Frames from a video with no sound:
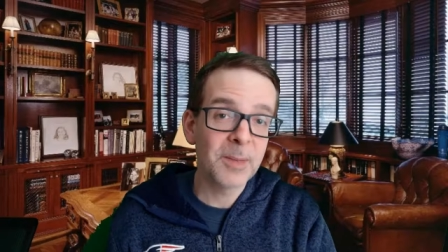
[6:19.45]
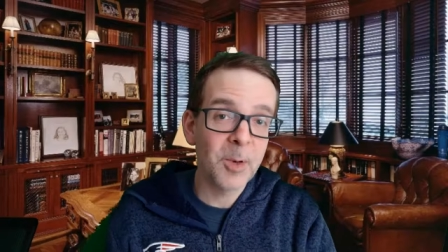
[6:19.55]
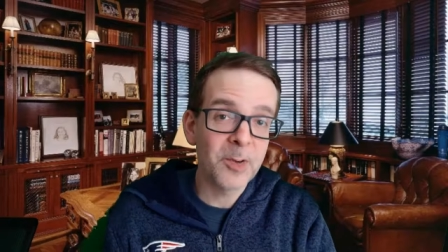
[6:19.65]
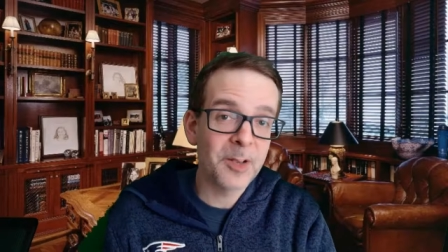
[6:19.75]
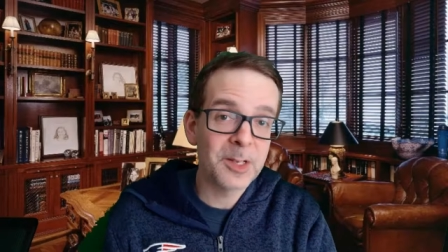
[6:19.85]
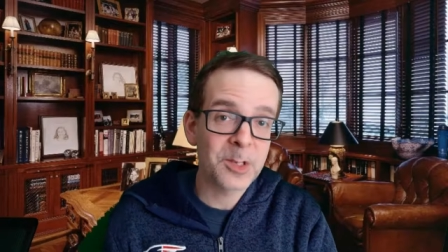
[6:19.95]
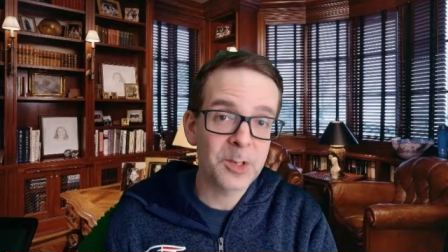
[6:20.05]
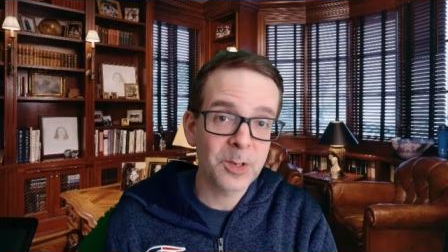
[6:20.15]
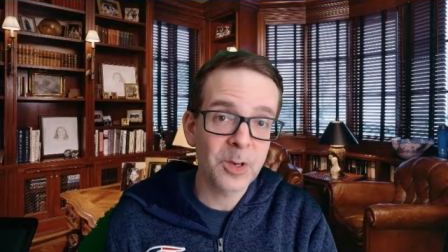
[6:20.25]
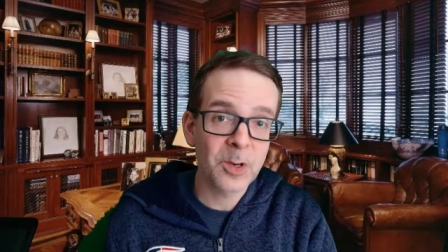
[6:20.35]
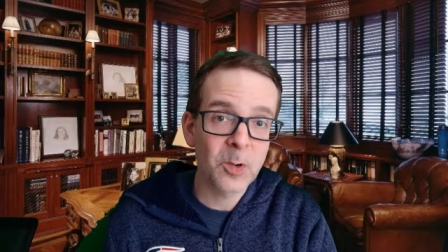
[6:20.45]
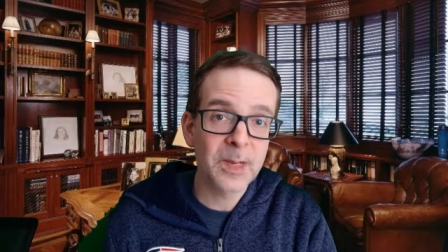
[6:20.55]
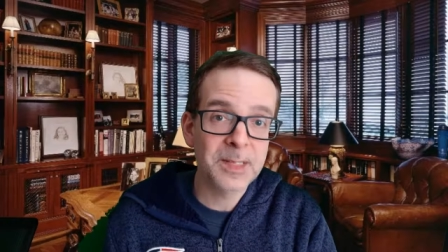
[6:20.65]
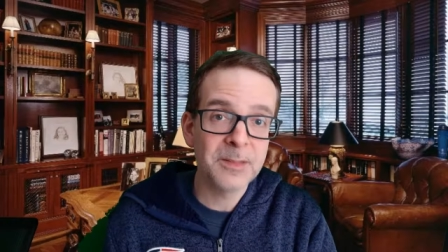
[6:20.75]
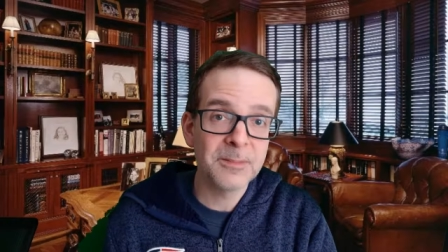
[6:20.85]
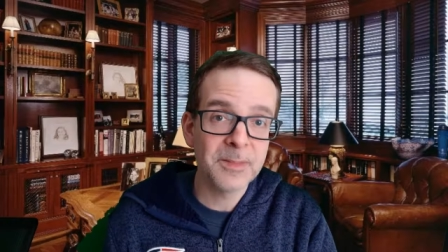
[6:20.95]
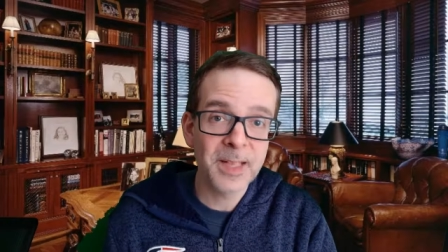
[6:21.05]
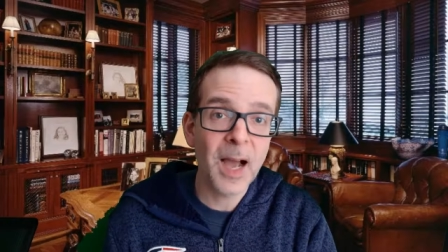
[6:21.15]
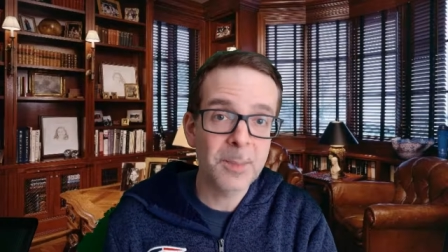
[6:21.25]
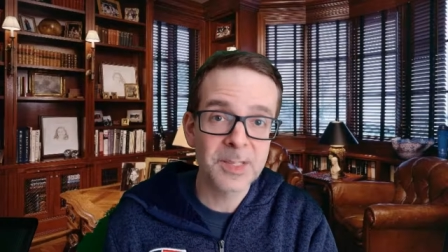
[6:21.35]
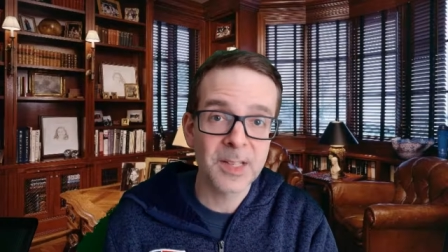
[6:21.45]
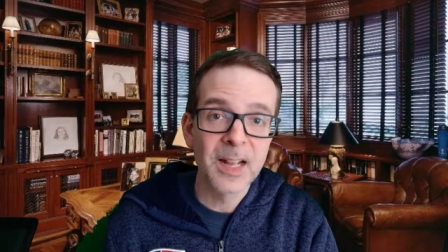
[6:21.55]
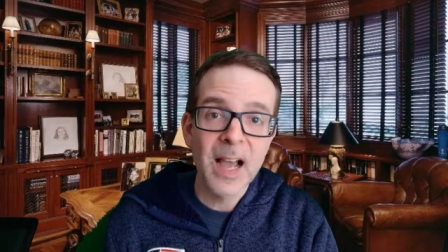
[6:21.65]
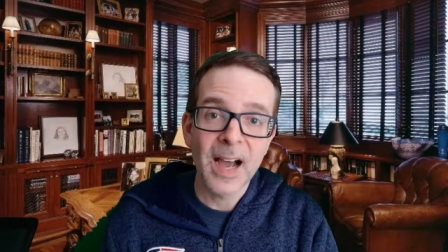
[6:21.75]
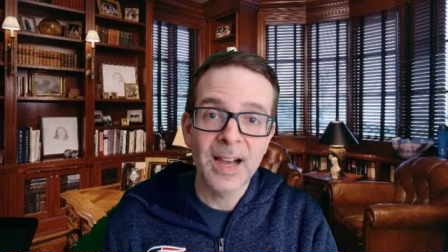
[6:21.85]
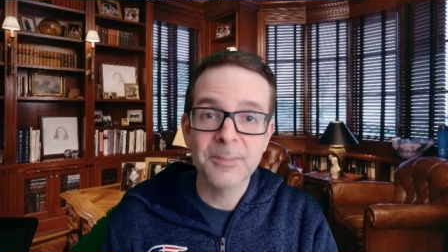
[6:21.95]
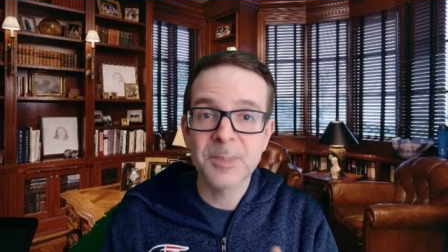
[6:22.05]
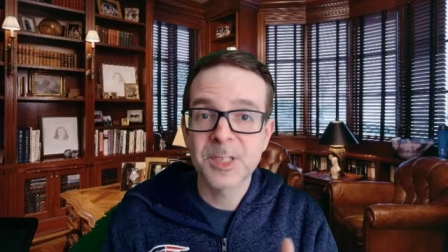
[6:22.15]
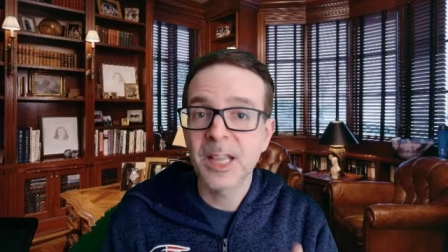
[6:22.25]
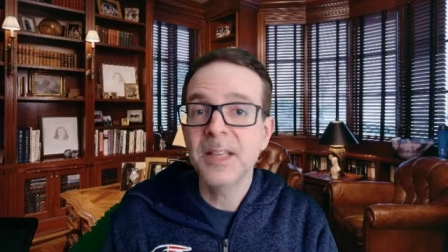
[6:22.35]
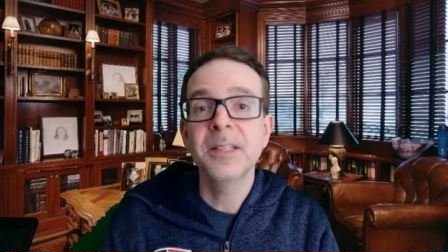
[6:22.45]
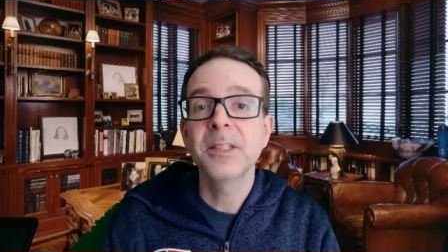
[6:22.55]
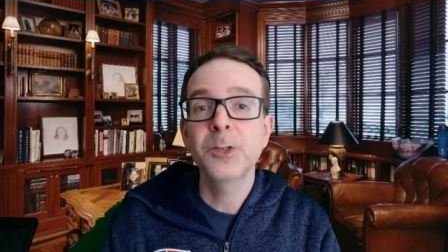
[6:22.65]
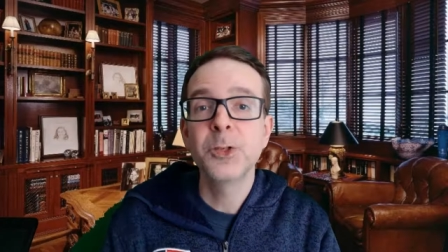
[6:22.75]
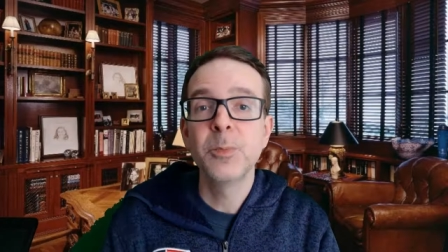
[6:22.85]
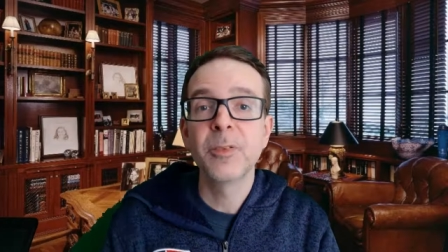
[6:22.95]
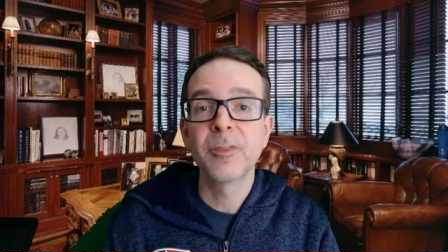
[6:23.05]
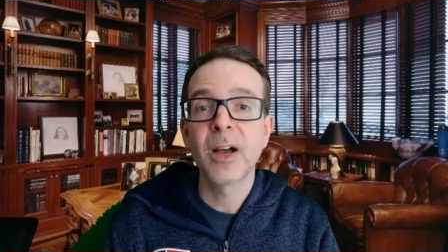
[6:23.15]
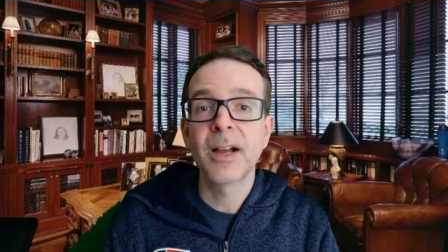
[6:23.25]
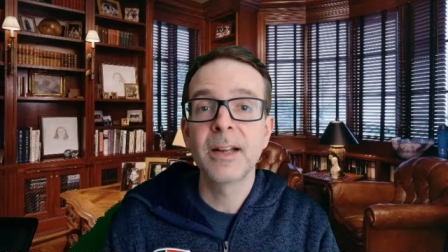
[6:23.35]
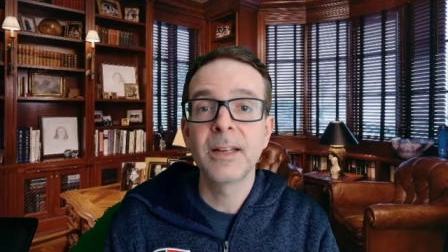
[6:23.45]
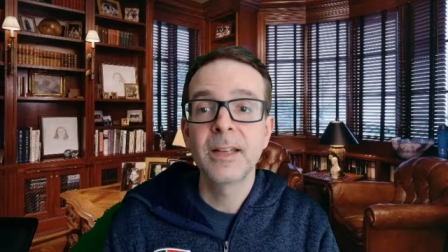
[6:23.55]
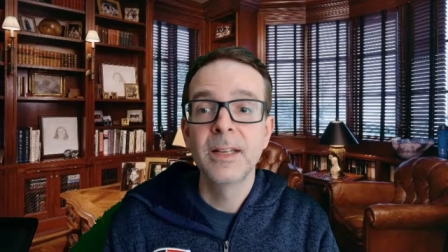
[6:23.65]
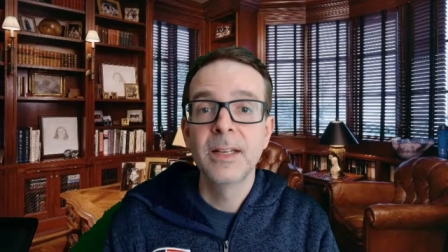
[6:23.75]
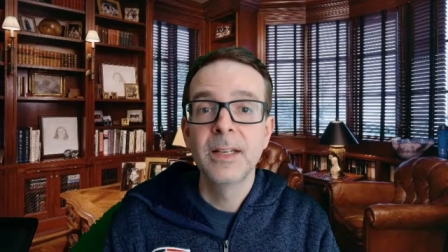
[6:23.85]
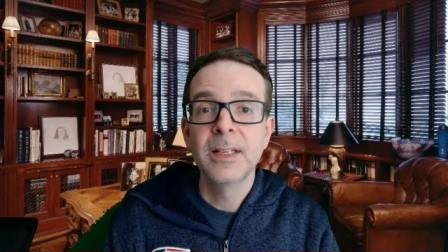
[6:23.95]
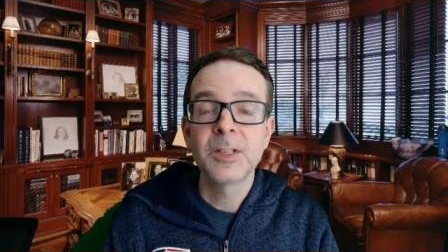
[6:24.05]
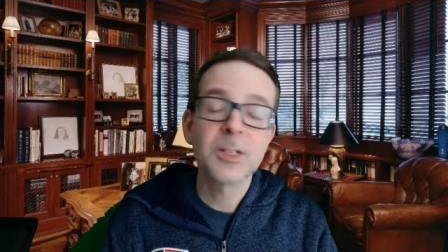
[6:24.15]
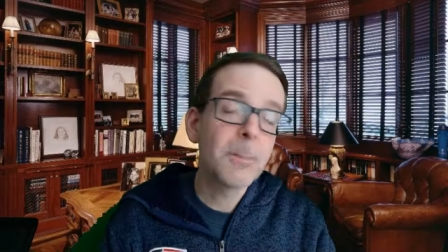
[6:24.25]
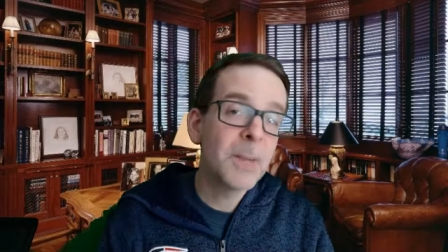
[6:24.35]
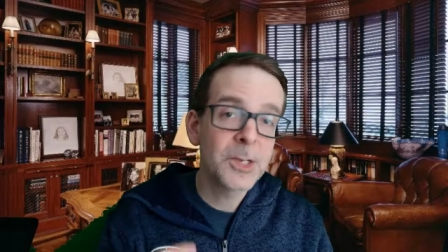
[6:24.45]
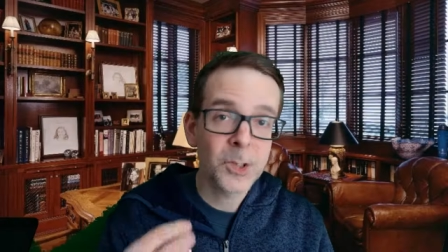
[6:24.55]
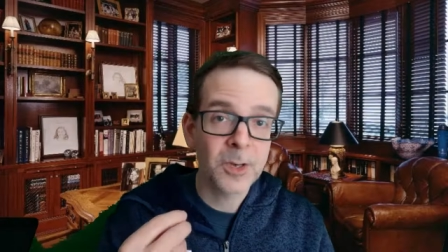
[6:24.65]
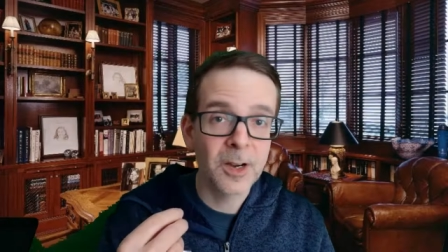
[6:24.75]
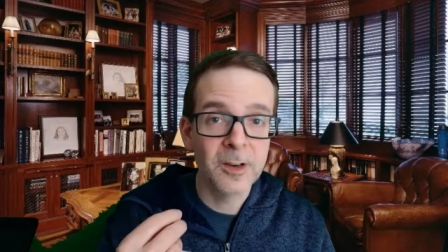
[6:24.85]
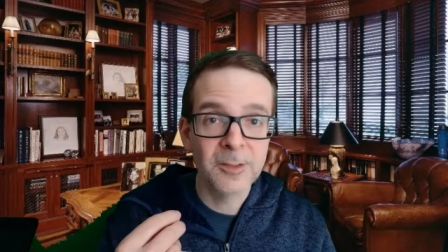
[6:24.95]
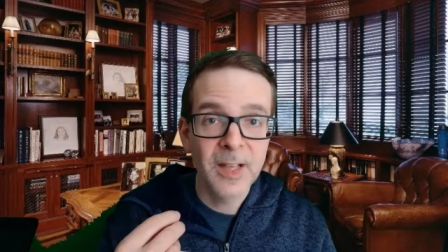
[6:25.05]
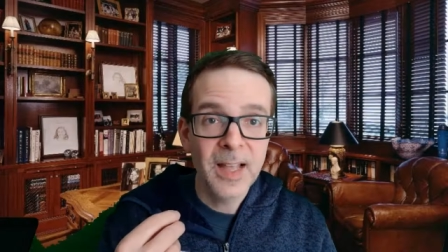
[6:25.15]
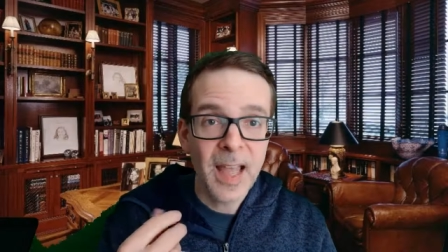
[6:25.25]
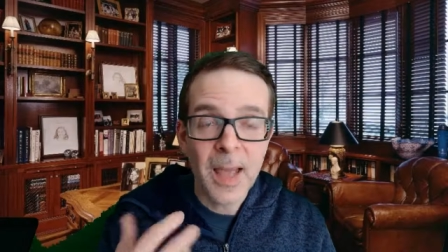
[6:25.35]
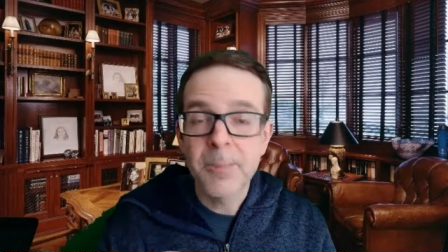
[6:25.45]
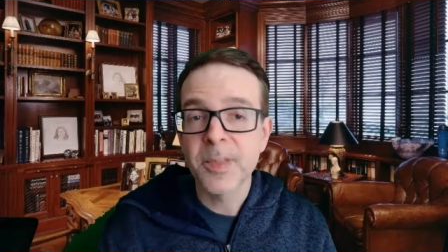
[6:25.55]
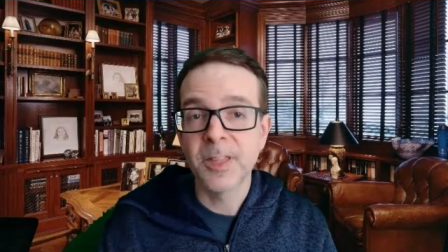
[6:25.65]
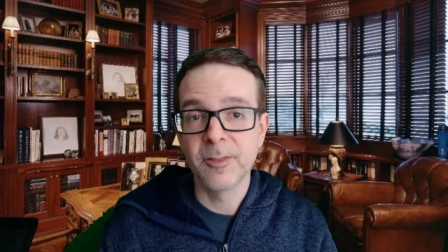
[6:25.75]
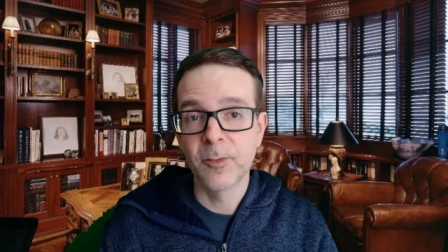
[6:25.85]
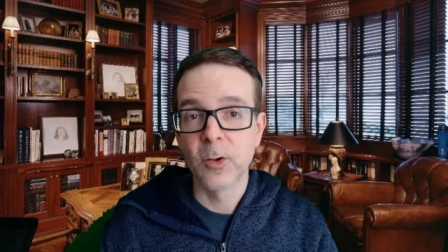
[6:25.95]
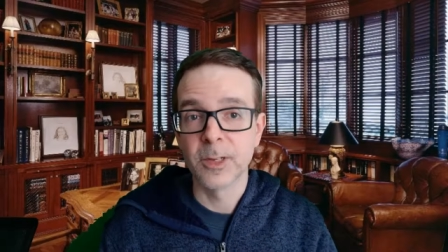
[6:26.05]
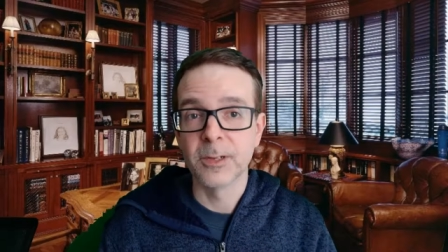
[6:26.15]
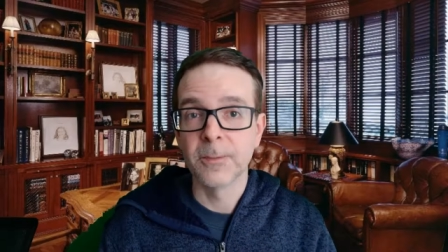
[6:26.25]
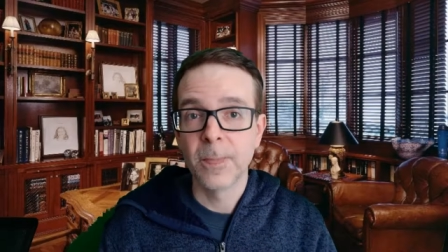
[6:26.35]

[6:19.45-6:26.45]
motivations are, are quite the opposite. I'm saying this to provide some measure of empathy for you.